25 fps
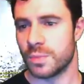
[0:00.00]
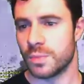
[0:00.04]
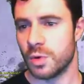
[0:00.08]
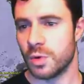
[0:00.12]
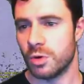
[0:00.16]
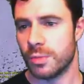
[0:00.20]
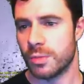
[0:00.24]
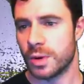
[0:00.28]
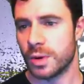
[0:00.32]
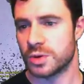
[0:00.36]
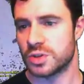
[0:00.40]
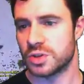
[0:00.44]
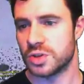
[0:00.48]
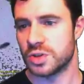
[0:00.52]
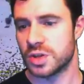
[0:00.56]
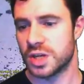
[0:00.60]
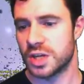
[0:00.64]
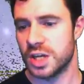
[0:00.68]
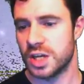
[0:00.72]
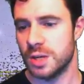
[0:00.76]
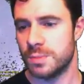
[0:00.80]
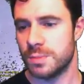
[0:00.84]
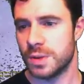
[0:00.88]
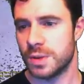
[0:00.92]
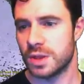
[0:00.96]
almost. You're
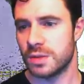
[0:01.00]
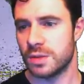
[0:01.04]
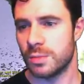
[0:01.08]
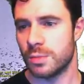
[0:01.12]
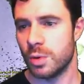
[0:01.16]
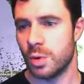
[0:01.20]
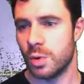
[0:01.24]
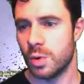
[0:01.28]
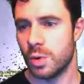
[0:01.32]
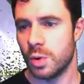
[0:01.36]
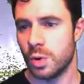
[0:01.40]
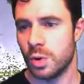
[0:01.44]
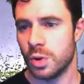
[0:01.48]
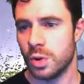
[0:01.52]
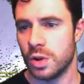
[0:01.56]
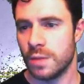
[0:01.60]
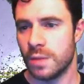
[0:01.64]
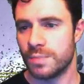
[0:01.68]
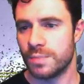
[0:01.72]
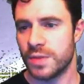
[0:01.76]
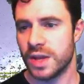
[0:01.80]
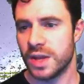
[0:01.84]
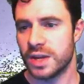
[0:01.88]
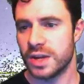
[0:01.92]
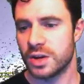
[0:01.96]
keeping them all
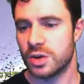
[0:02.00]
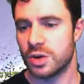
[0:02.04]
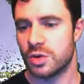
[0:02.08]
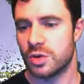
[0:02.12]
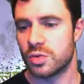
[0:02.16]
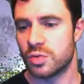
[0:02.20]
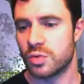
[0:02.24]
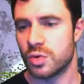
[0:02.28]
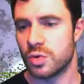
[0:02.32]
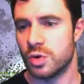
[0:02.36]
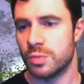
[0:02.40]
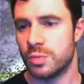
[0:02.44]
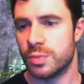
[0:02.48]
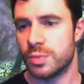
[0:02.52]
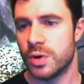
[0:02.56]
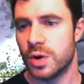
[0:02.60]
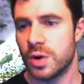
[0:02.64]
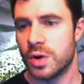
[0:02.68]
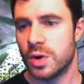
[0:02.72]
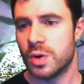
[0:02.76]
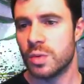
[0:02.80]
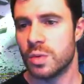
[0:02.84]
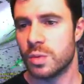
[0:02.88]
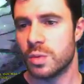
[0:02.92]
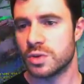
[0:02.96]
in a group.
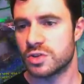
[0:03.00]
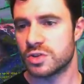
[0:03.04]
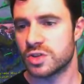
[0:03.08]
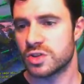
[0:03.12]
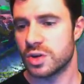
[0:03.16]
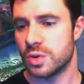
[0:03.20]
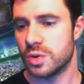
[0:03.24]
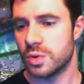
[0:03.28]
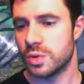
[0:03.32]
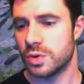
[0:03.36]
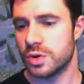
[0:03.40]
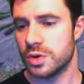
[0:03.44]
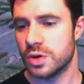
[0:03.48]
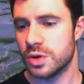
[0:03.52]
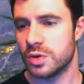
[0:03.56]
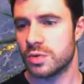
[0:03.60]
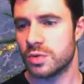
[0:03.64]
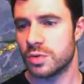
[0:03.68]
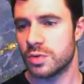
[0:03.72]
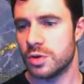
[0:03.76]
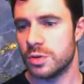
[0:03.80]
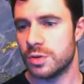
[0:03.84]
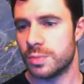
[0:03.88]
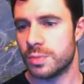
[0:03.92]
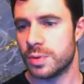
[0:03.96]
Once they're all in a
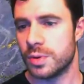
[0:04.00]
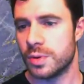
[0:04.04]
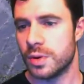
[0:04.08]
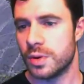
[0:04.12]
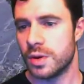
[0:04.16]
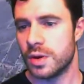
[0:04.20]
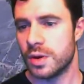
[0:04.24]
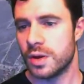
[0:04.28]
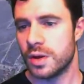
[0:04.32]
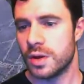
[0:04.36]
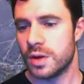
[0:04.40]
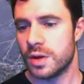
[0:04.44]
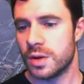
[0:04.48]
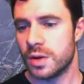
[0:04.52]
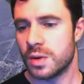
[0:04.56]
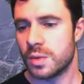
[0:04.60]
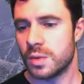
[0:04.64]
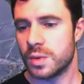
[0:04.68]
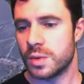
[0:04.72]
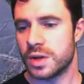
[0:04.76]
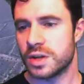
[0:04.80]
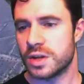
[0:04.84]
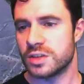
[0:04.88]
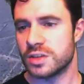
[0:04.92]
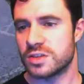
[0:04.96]
group,
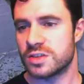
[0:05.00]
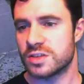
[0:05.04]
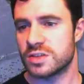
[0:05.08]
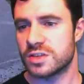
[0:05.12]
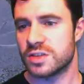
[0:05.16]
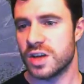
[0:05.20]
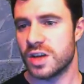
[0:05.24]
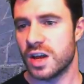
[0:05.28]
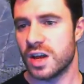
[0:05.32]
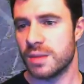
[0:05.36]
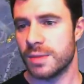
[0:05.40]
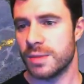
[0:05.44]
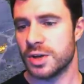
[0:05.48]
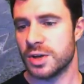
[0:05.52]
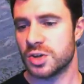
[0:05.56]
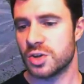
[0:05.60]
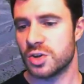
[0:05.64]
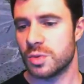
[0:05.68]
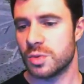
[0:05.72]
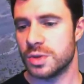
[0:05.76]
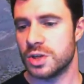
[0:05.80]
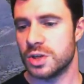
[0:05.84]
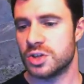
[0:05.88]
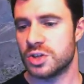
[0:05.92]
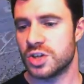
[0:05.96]
we can stay. Make
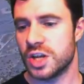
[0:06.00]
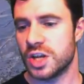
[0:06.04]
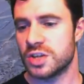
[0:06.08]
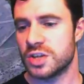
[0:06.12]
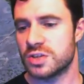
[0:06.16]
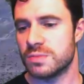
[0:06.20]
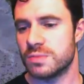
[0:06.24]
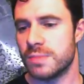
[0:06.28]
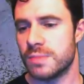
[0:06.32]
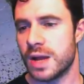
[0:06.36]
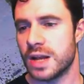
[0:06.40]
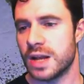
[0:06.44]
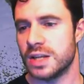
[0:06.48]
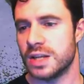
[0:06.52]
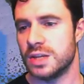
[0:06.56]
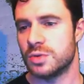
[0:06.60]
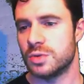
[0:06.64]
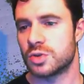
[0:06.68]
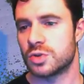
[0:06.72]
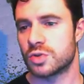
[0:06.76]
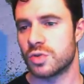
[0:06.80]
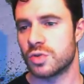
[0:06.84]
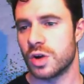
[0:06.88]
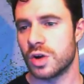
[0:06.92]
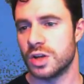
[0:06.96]
sure when you change to melee, you
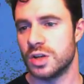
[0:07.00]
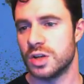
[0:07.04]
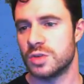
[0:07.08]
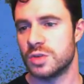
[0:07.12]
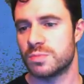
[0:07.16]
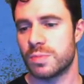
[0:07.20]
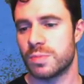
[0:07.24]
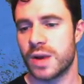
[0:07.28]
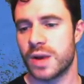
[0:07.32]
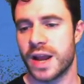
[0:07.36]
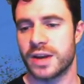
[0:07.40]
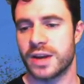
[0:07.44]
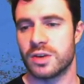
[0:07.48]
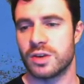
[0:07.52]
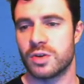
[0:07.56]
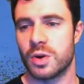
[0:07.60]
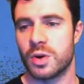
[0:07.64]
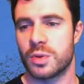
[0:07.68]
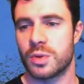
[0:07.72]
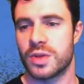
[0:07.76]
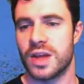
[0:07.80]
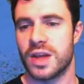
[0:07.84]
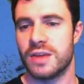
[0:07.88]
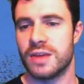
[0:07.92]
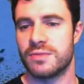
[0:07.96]
try and use plant
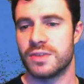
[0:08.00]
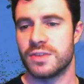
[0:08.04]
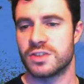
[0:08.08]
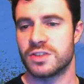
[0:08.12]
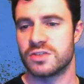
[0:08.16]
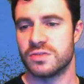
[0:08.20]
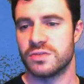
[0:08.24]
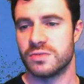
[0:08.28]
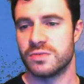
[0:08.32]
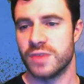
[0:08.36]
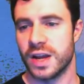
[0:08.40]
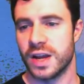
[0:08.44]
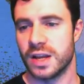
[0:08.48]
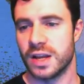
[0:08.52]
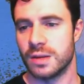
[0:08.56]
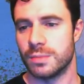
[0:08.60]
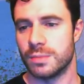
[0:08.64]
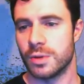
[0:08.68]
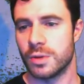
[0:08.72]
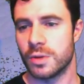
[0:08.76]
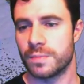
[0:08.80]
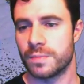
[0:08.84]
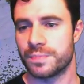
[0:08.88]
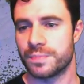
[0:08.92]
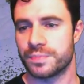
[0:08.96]
growth if it's available.